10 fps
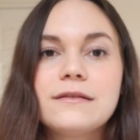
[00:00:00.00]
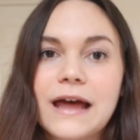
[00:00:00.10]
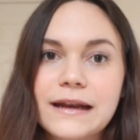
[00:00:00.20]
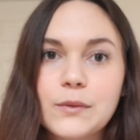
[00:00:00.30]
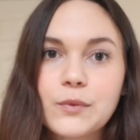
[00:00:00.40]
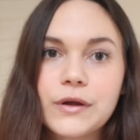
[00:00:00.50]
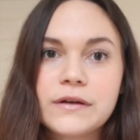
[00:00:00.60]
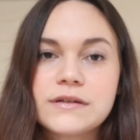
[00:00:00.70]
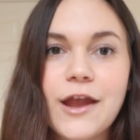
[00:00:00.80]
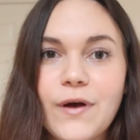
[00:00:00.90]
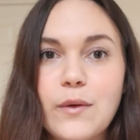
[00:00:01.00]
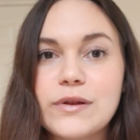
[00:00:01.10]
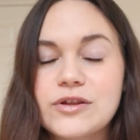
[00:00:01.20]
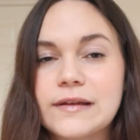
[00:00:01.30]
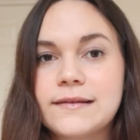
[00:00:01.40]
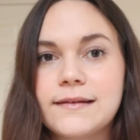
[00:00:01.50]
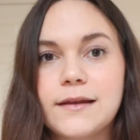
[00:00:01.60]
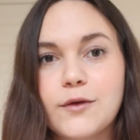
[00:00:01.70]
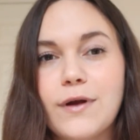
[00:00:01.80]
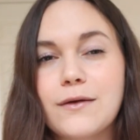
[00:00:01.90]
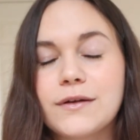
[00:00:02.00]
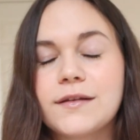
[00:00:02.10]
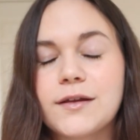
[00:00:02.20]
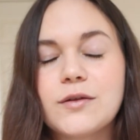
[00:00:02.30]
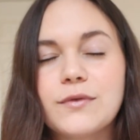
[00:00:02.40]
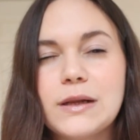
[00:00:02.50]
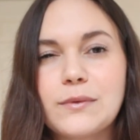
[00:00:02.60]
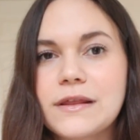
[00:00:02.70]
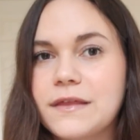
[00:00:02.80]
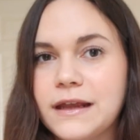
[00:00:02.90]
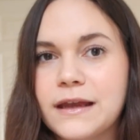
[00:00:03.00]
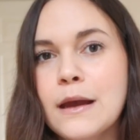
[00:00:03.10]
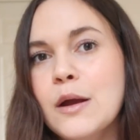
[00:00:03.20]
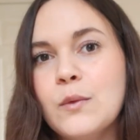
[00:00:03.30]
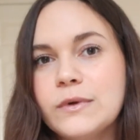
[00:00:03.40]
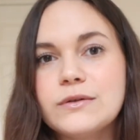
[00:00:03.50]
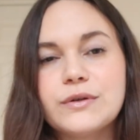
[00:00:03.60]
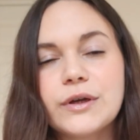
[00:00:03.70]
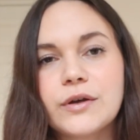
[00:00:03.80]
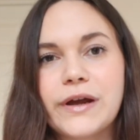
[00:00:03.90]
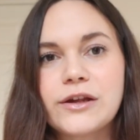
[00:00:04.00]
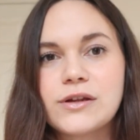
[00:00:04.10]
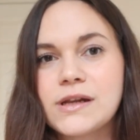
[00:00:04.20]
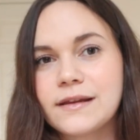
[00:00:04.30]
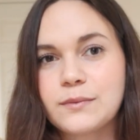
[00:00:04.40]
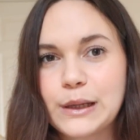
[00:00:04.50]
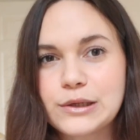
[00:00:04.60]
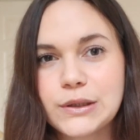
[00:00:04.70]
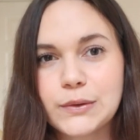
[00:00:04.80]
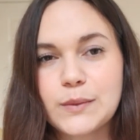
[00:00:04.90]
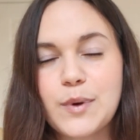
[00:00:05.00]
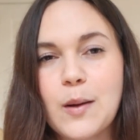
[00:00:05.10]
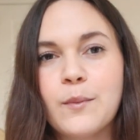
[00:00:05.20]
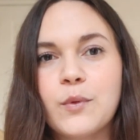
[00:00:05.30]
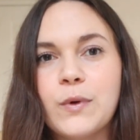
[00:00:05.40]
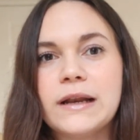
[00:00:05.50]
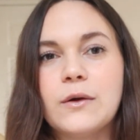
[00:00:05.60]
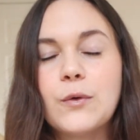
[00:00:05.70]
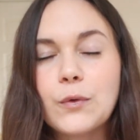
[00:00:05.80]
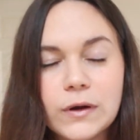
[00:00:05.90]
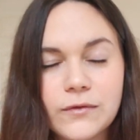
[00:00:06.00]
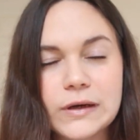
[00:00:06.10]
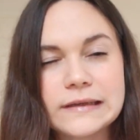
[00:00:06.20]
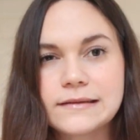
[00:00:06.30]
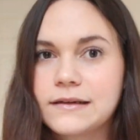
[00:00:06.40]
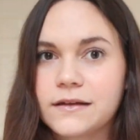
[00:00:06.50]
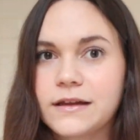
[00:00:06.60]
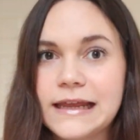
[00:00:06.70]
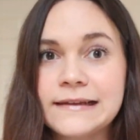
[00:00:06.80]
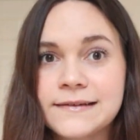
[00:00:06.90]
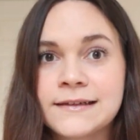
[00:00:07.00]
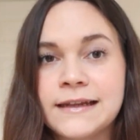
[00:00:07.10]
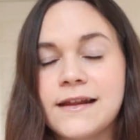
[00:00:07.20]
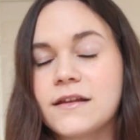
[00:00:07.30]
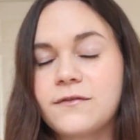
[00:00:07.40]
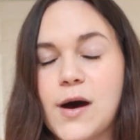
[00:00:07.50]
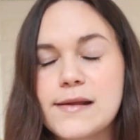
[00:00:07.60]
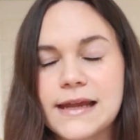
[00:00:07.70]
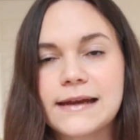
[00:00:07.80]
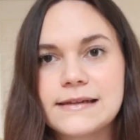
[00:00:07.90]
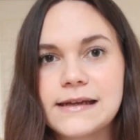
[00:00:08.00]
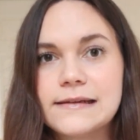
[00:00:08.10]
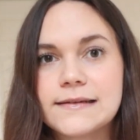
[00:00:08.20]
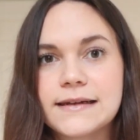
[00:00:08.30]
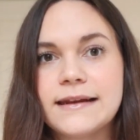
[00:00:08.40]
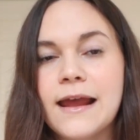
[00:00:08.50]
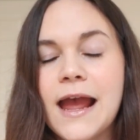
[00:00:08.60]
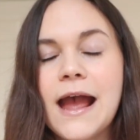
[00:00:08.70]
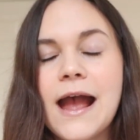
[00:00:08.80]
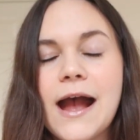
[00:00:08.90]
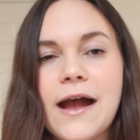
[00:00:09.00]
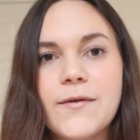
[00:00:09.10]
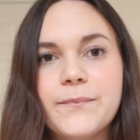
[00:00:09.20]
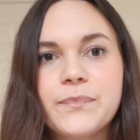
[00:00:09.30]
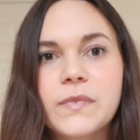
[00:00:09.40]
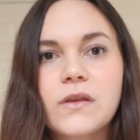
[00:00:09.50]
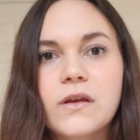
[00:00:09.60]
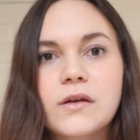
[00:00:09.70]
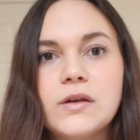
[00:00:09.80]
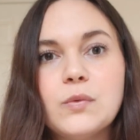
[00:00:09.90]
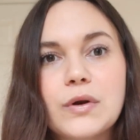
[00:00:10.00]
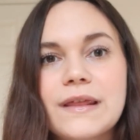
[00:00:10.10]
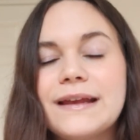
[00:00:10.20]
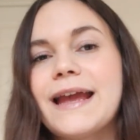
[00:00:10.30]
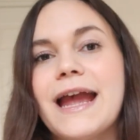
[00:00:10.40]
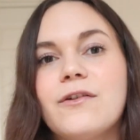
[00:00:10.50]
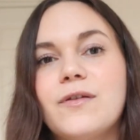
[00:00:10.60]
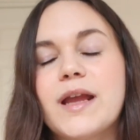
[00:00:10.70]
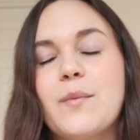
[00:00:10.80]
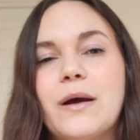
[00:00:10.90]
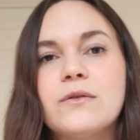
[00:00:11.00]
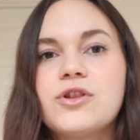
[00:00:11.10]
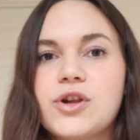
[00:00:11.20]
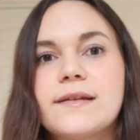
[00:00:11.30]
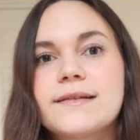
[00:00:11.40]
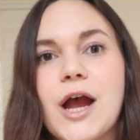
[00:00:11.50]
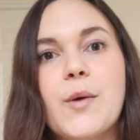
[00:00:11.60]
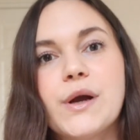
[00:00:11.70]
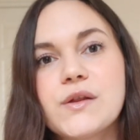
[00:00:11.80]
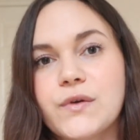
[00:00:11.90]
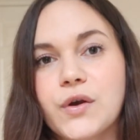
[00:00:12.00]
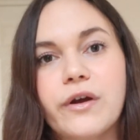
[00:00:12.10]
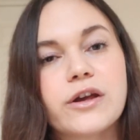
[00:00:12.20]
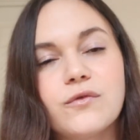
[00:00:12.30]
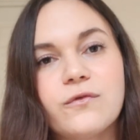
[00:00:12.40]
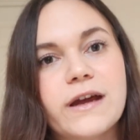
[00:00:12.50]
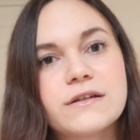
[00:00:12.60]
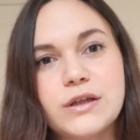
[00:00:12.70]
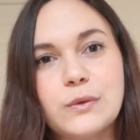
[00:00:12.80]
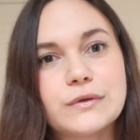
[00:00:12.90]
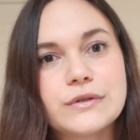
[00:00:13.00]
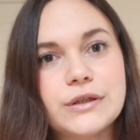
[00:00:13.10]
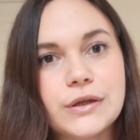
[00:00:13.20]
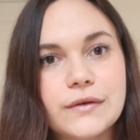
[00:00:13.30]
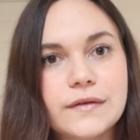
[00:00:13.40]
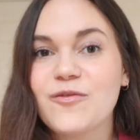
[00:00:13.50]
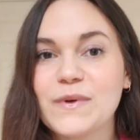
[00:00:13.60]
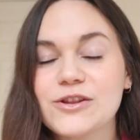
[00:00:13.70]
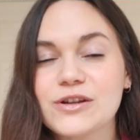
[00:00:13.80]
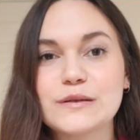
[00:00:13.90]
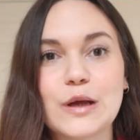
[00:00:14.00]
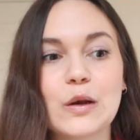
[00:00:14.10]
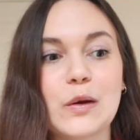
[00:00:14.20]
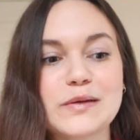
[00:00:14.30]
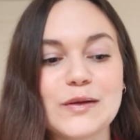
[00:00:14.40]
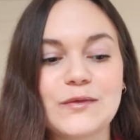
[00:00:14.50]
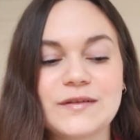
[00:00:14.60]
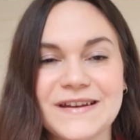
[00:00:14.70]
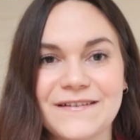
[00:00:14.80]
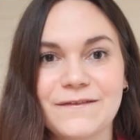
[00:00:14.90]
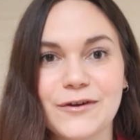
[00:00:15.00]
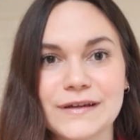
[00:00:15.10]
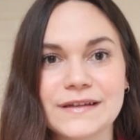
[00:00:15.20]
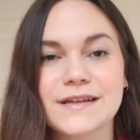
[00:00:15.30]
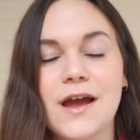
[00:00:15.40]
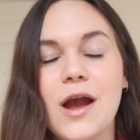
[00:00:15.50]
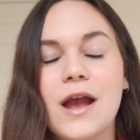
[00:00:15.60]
than it would if I was just sitting around. So you really want to think when you're doing a correction, especially on the pump, when all of your insulin, insulin is fast-acting insulin, um, you want to think carefully about just how much of a correction factor you want to use. I've mentioned a lot of different